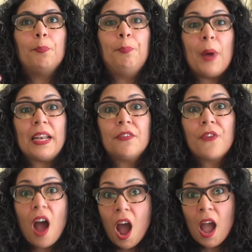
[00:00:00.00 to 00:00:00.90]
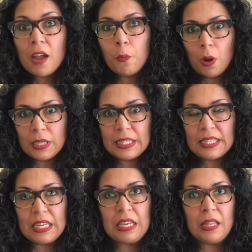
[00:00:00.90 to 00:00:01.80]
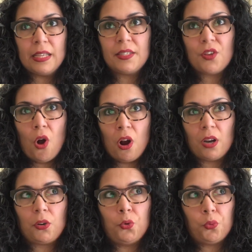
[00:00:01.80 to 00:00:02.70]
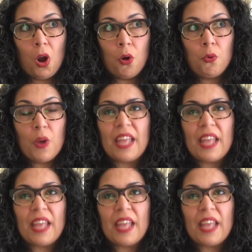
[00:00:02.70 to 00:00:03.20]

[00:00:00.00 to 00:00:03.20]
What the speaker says: But if I want to see this art grow,